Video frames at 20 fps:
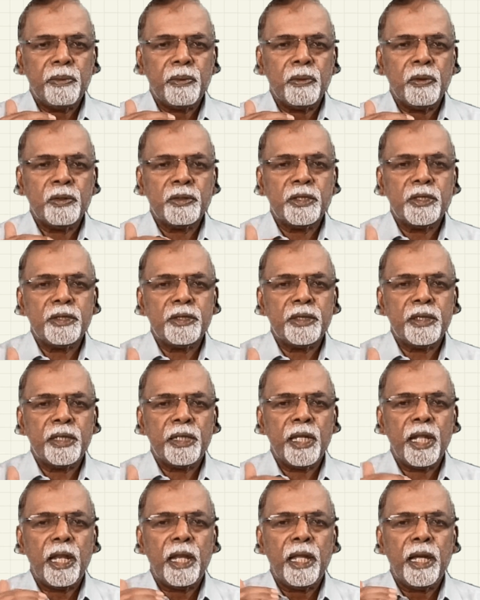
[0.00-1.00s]

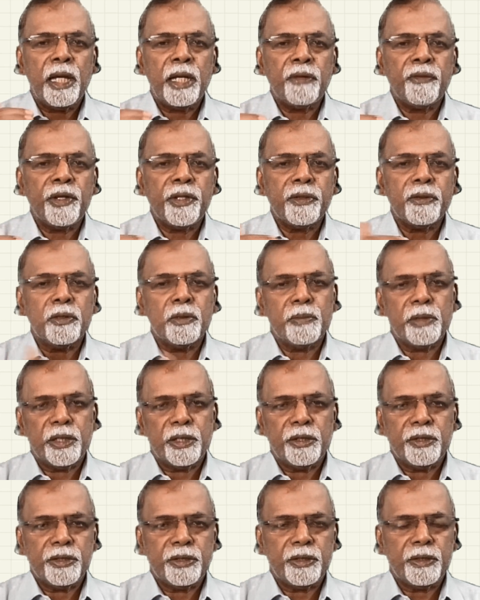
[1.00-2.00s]
processing and language
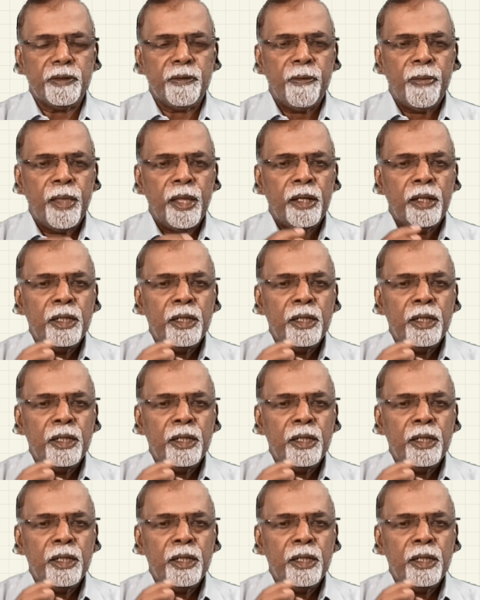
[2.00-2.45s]
comprehension.